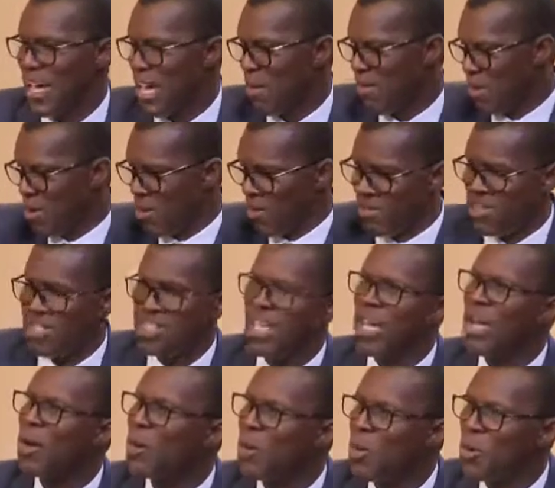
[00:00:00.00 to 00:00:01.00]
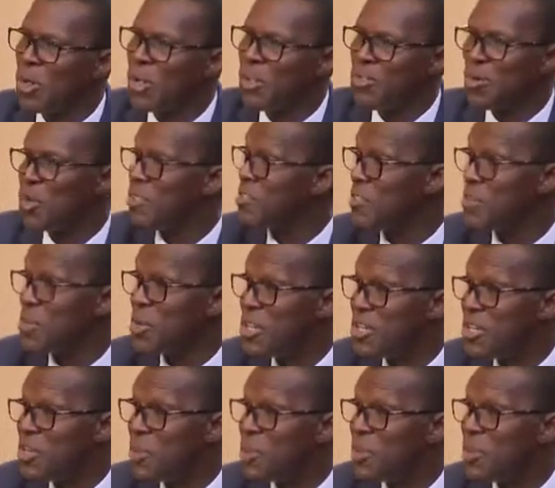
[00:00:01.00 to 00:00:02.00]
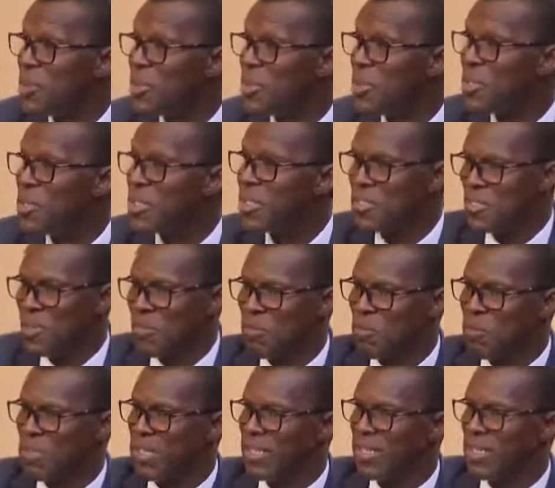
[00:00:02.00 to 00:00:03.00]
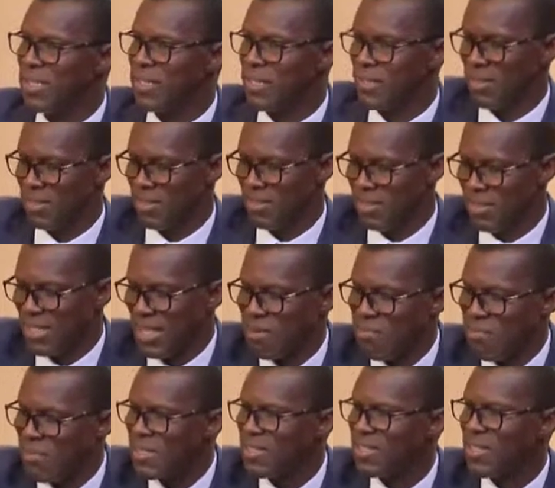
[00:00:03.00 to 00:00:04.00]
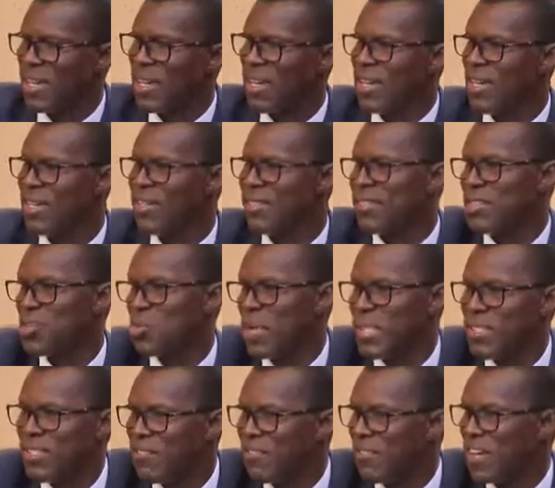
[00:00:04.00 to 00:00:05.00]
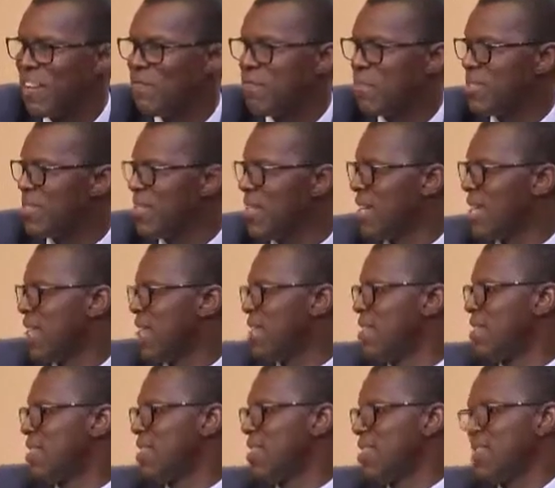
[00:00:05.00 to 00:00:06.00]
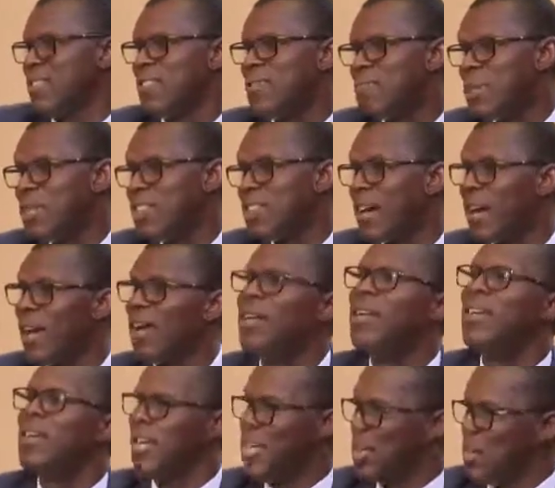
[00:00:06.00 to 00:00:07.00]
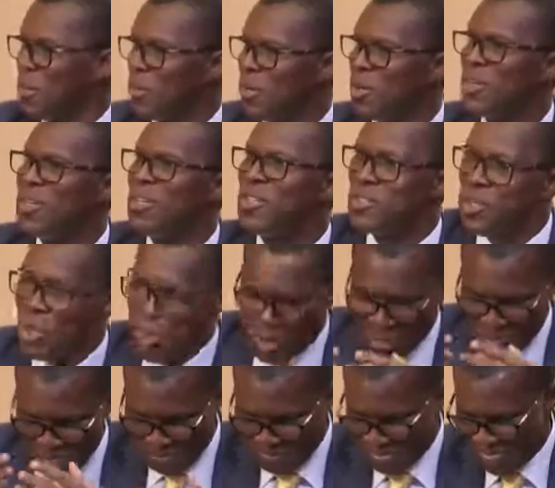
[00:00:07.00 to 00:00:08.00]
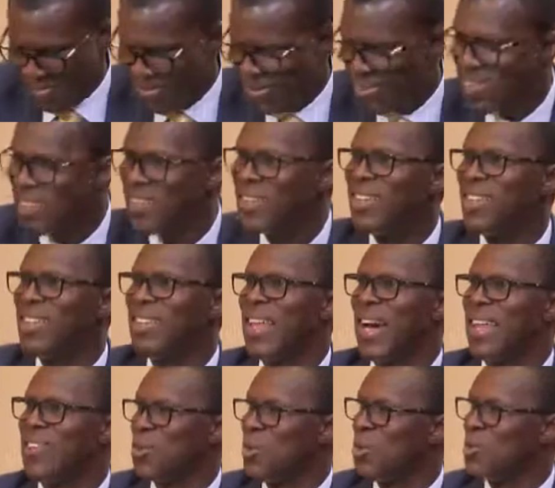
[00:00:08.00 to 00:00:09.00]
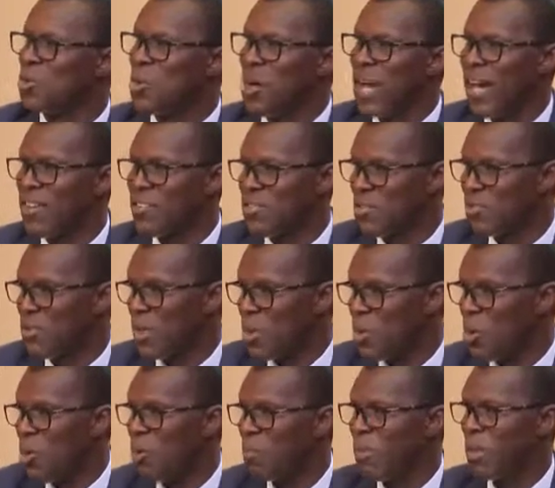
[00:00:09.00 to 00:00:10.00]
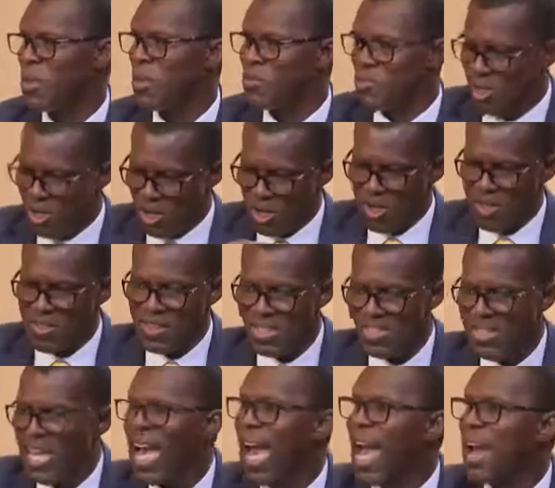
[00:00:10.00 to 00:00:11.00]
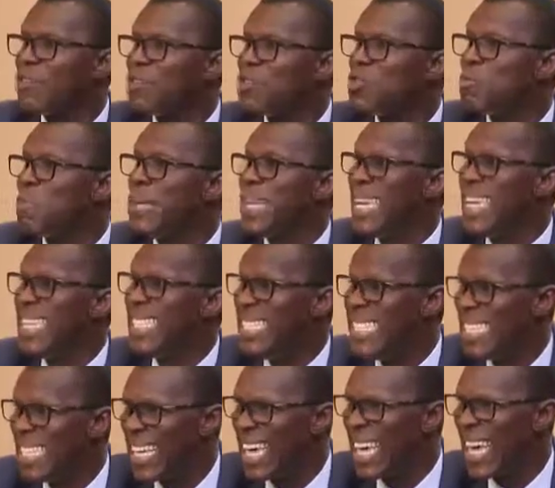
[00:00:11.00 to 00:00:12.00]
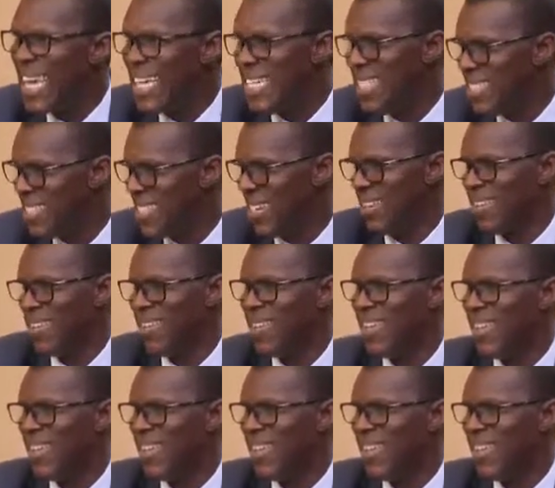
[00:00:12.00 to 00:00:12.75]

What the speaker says: Among the shareholders, what's the ratio? Is it going to be 10%, 25%, 30%? You know, so that also has to be known because all these have to be indicated